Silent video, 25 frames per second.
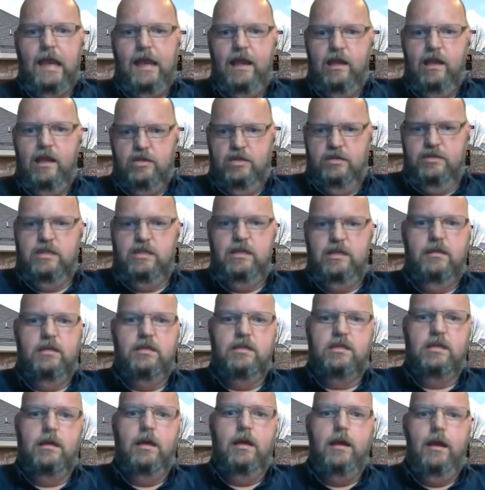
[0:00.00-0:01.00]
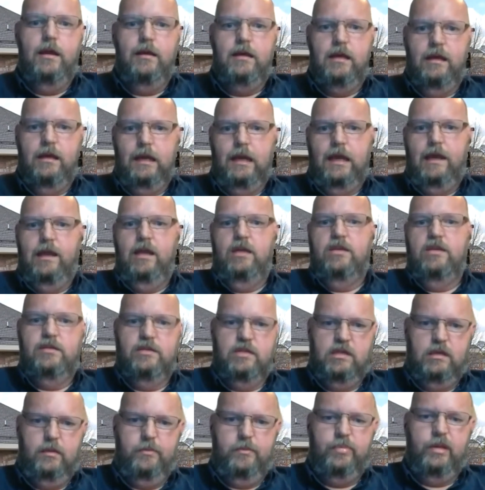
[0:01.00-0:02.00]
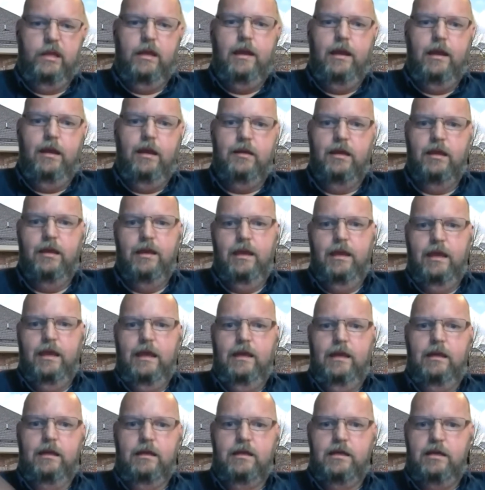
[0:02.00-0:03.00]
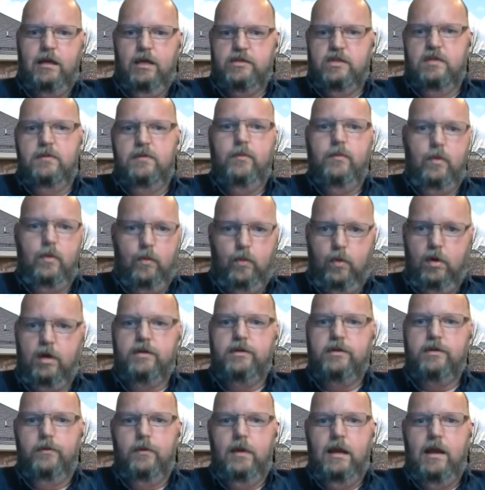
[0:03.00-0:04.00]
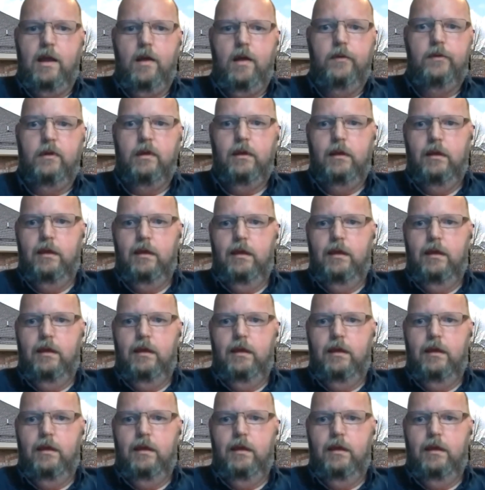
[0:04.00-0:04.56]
agency designed and the agency planned and the customer worked around